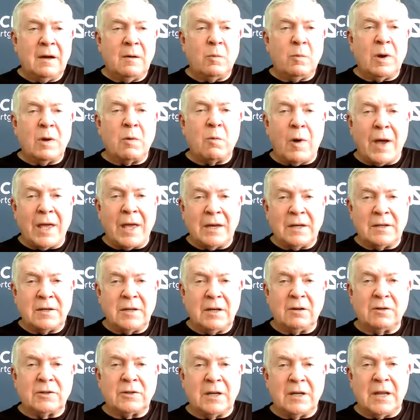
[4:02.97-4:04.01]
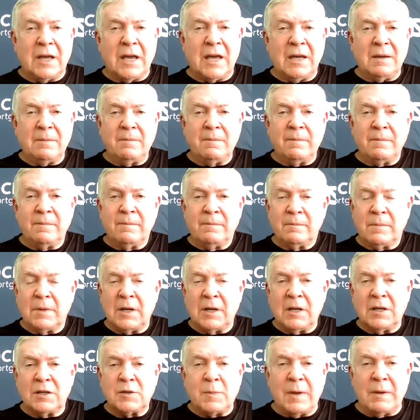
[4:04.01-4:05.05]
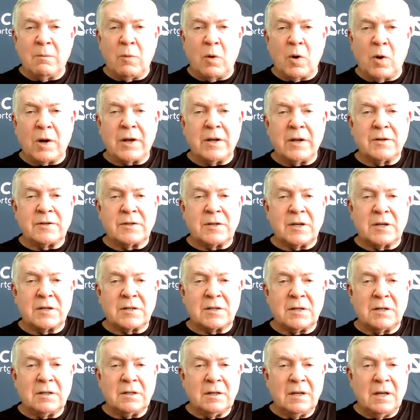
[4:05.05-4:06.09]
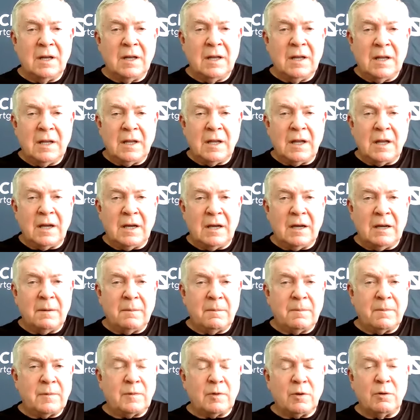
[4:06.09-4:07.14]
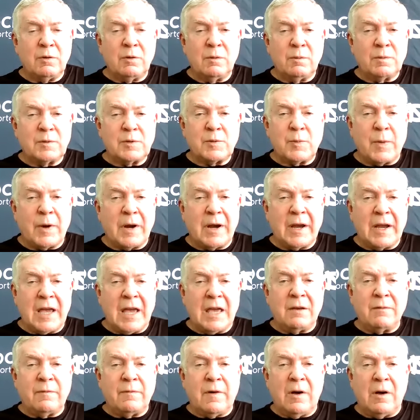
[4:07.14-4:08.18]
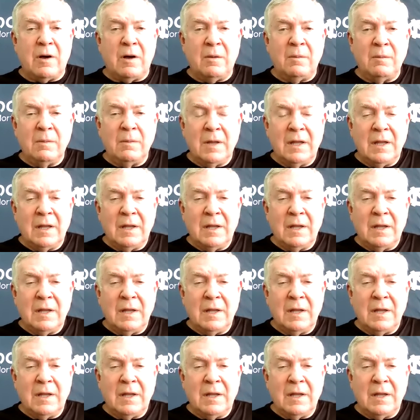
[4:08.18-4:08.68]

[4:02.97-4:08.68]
We waited till today, but he's been more consistent through spring and fall.